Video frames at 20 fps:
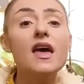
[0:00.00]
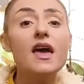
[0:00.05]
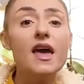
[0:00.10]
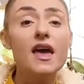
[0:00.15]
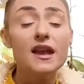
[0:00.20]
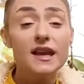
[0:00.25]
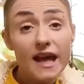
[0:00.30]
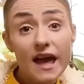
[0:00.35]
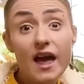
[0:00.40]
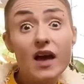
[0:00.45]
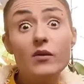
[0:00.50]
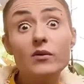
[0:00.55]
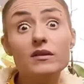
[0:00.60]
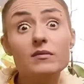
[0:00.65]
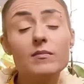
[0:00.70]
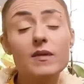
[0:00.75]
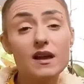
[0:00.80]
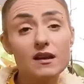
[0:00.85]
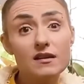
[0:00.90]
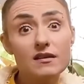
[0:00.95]
and how it
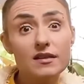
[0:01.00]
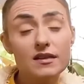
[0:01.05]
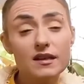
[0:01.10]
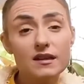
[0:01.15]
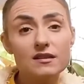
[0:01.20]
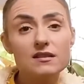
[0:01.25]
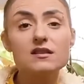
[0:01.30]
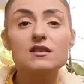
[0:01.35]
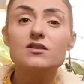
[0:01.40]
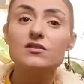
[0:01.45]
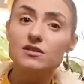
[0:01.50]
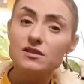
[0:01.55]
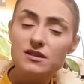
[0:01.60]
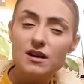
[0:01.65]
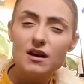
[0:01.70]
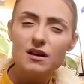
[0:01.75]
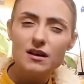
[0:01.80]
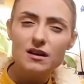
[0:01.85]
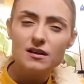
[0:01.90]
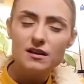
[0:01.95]
benefits your
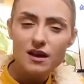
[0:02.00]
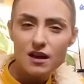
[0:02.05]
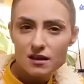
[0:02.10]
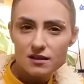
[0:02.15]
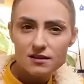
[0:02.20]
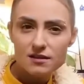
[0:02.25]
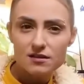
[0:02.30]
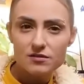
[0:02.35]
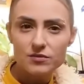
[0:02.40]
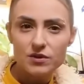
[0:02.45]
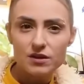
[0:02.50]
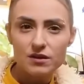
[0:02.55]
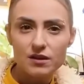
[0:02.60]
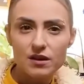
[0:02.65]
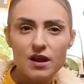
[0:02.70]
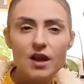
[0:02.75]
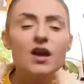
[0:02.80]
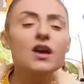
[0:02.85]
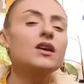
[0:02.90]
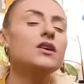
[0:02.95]
target customer.
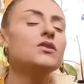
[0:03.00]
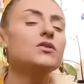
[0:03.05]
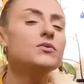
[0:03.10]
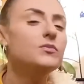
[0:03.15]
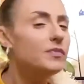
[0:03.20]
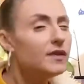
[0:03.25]
You'd be